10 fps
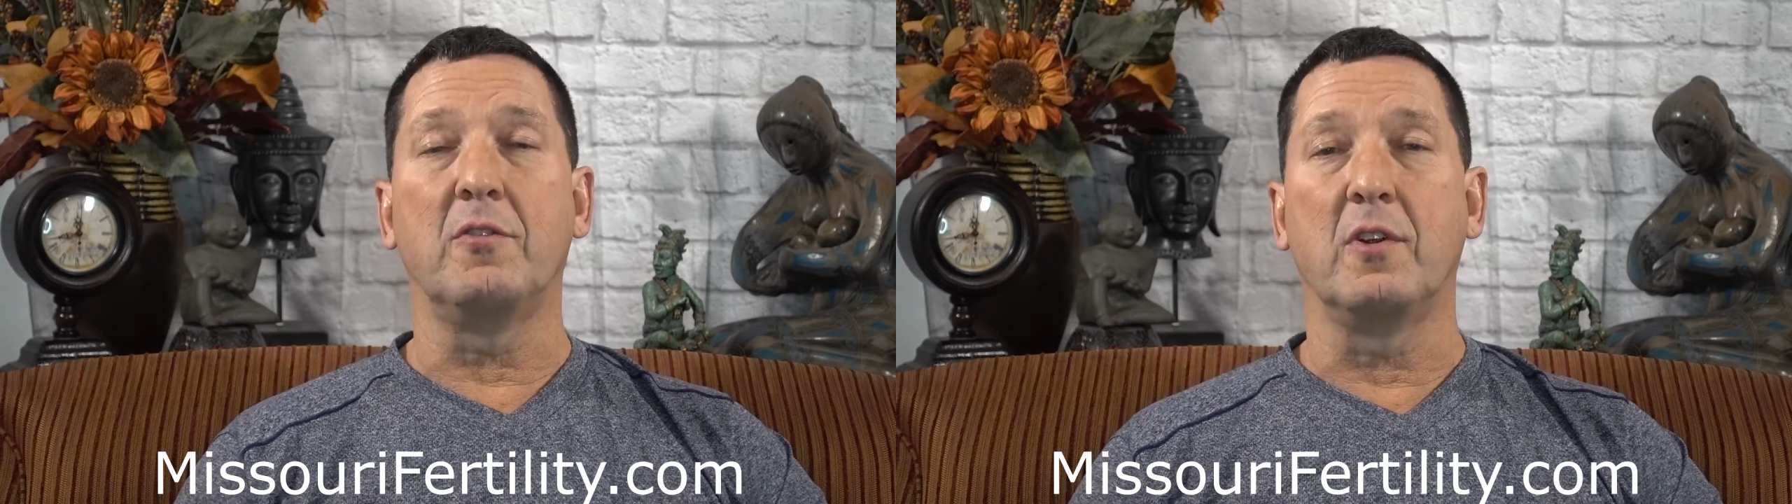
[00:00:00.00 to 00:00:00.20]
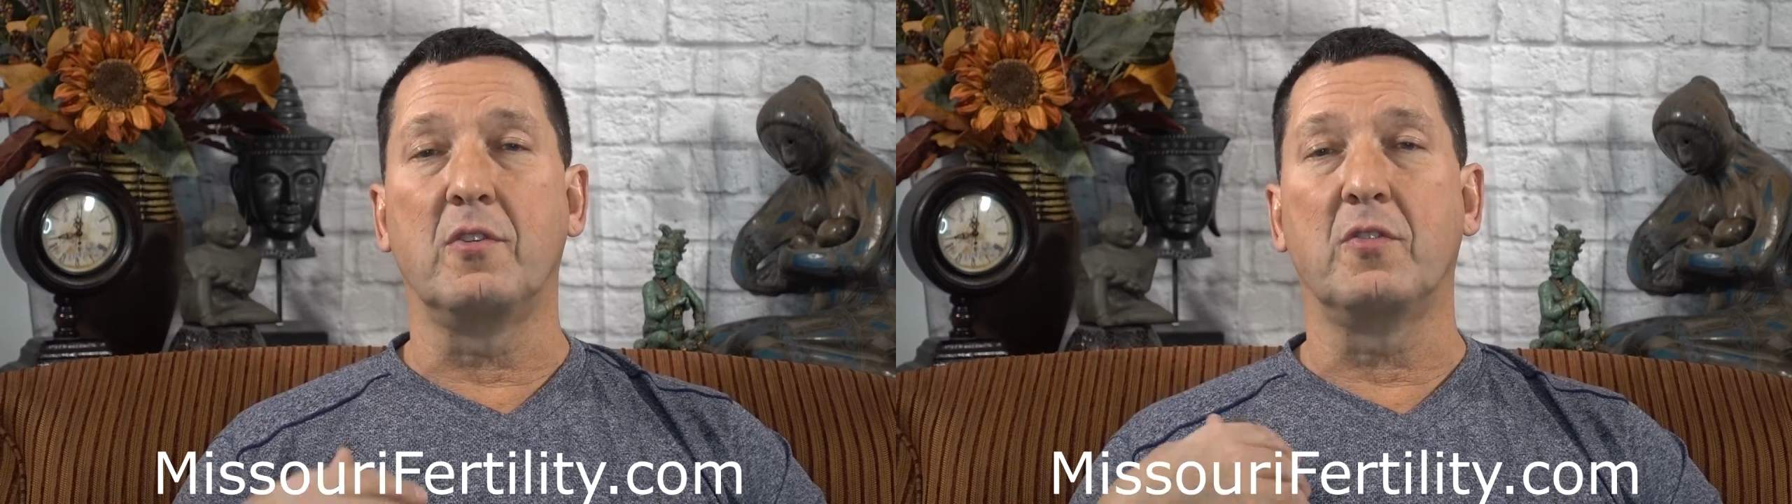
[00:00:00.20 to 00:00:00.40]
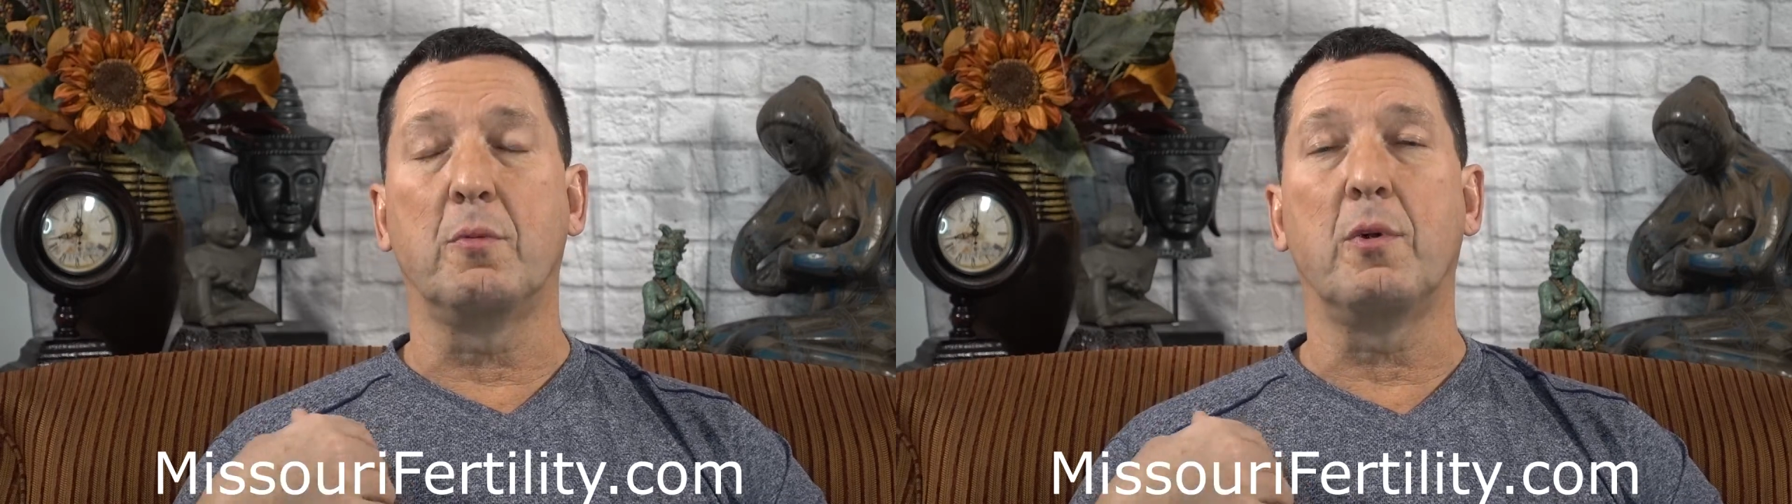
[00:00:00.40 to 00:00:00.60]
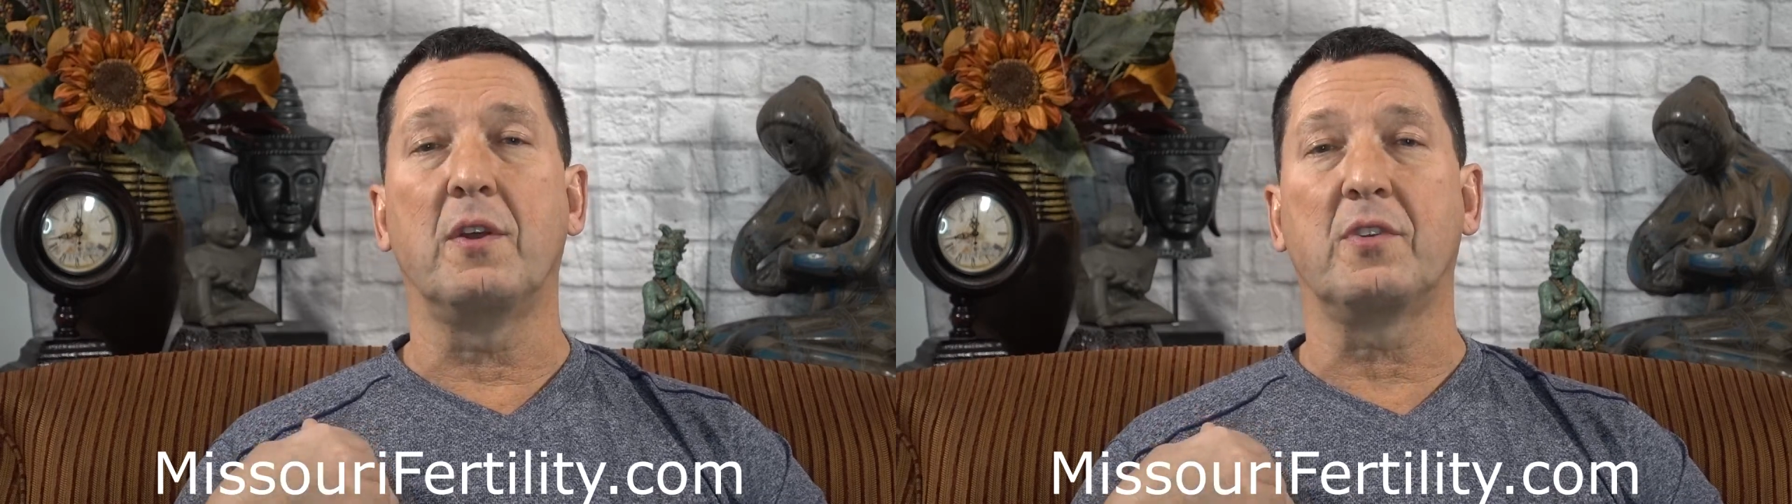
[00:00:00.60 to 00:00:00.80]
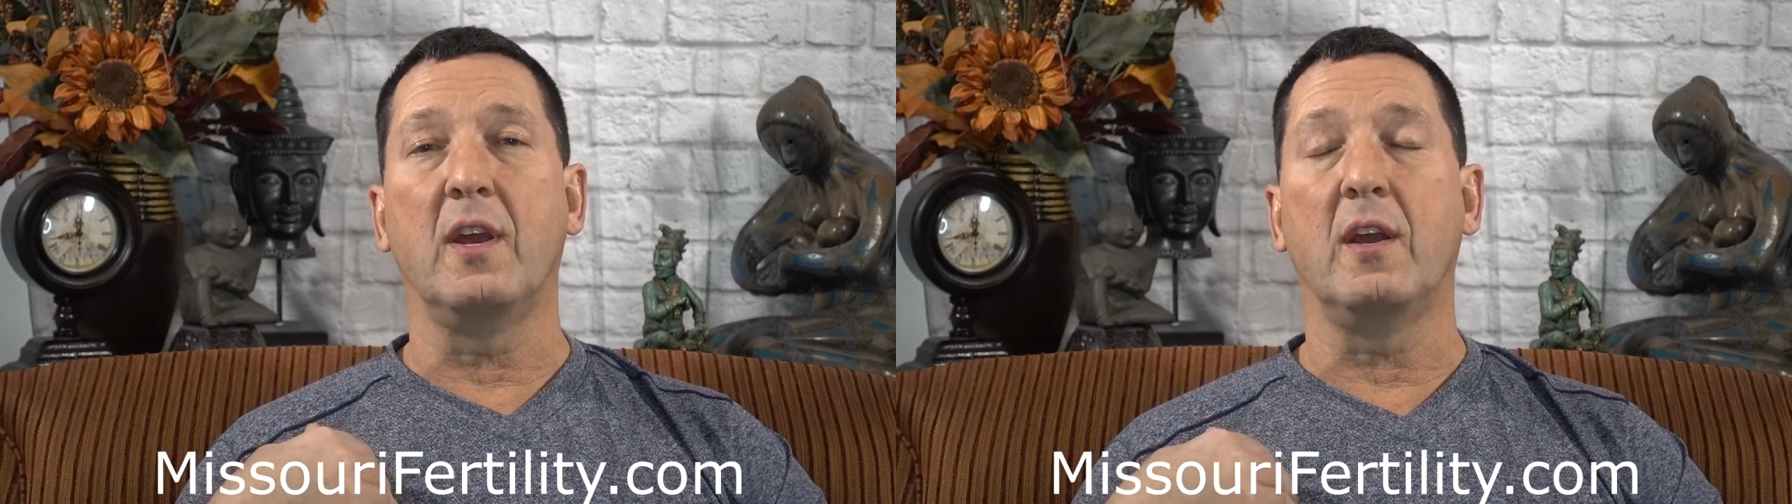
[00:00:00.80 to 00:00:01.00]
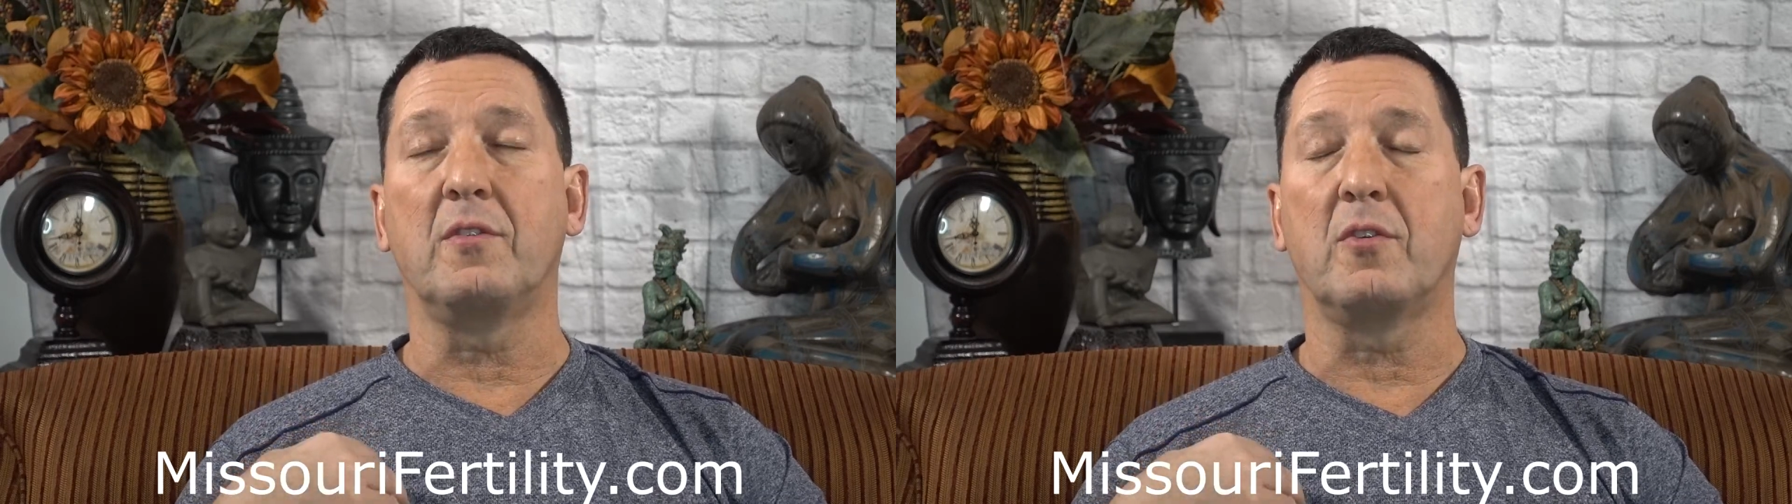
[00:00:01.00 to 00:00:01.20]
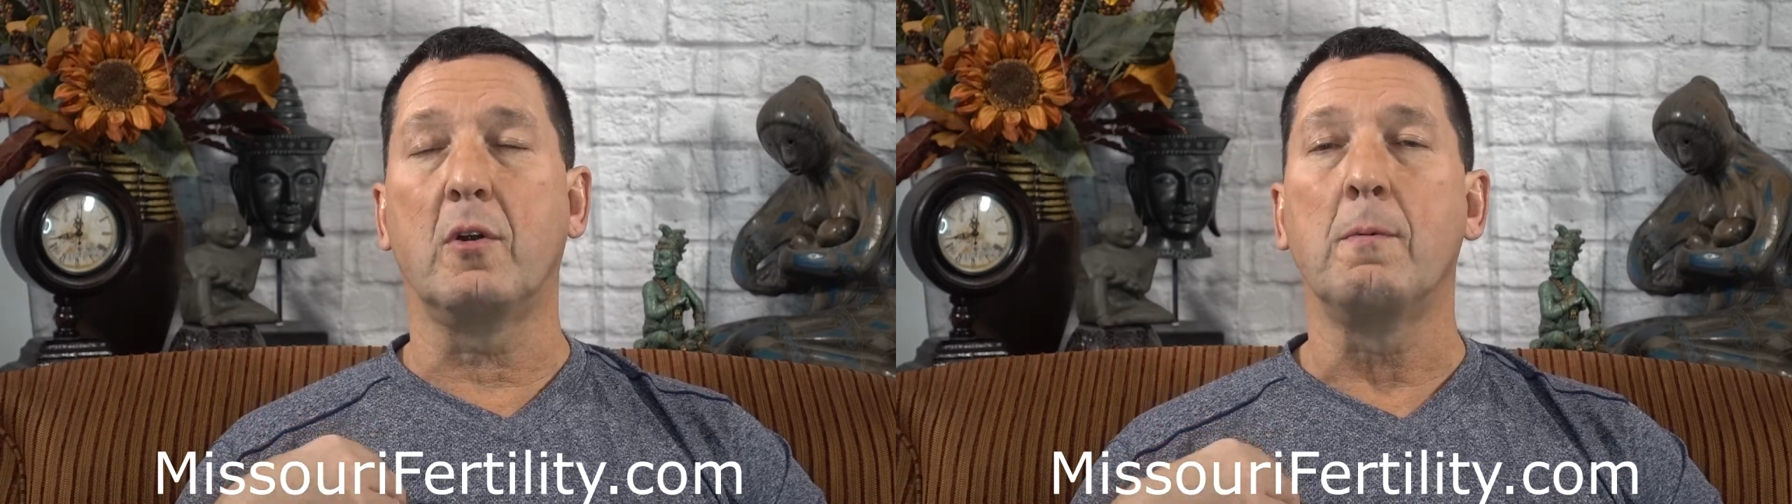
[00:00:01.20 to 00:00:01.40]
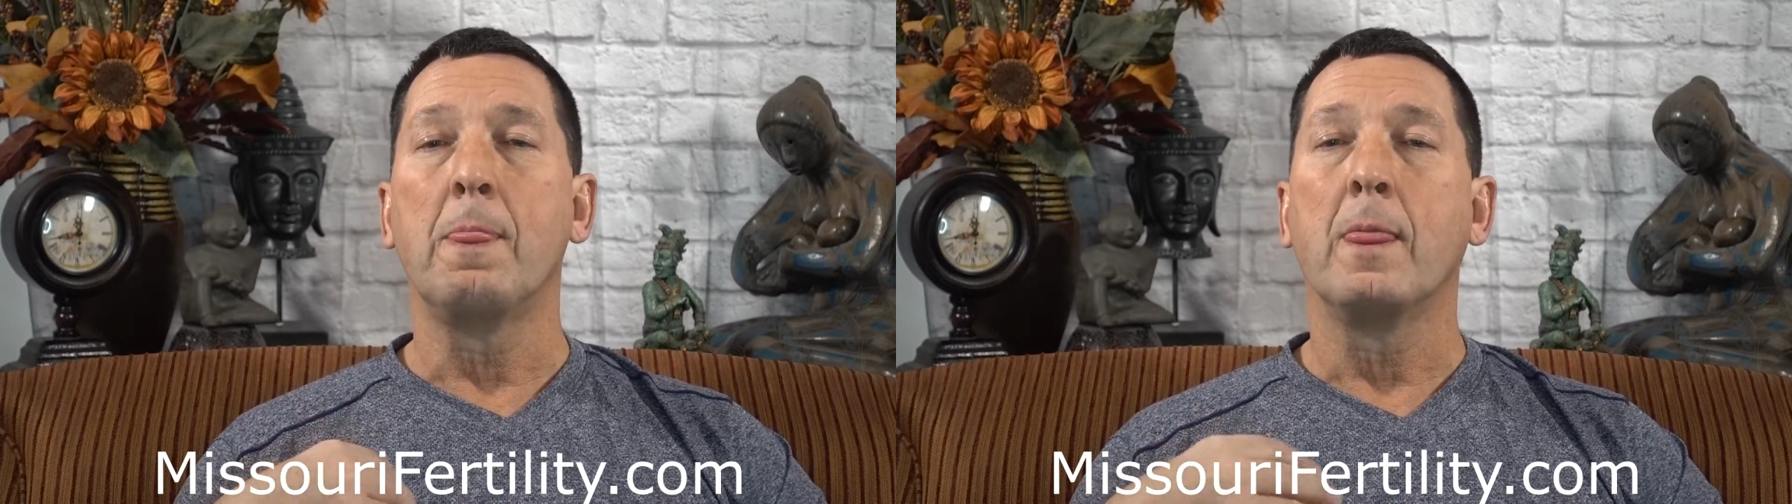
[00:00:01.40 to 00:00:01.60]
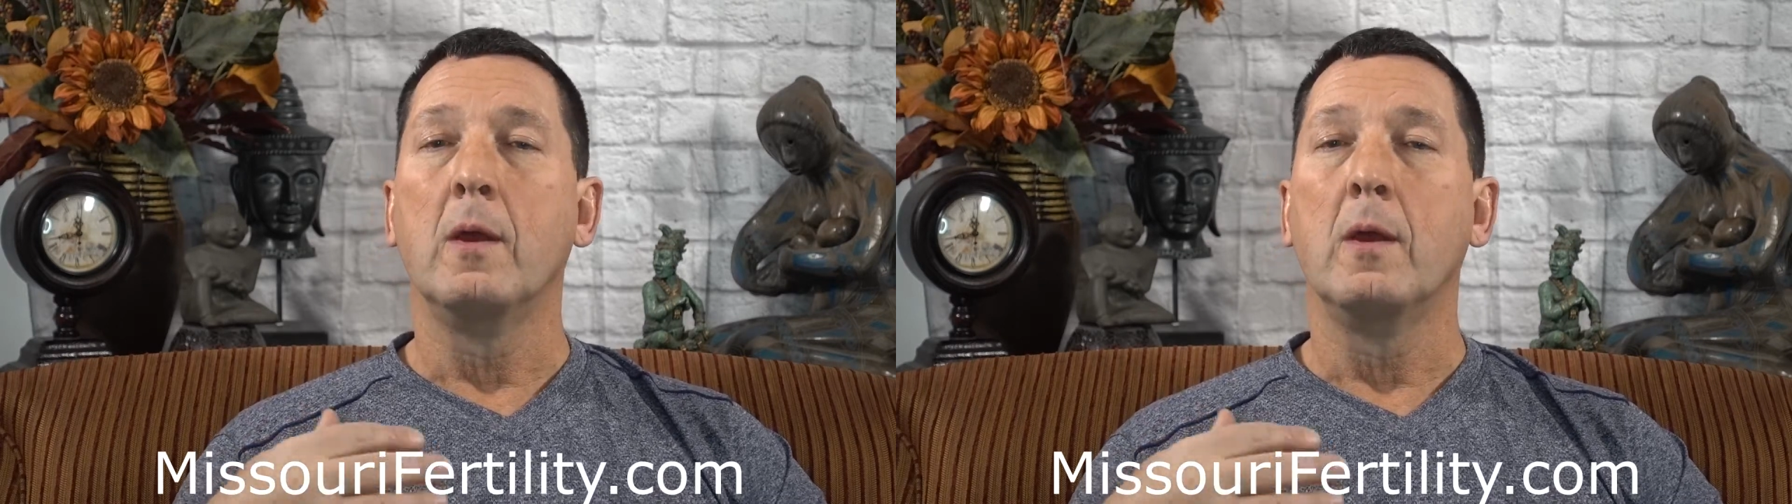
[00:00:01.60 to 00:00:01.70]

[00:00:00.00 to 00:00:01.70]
such as a breast cancer.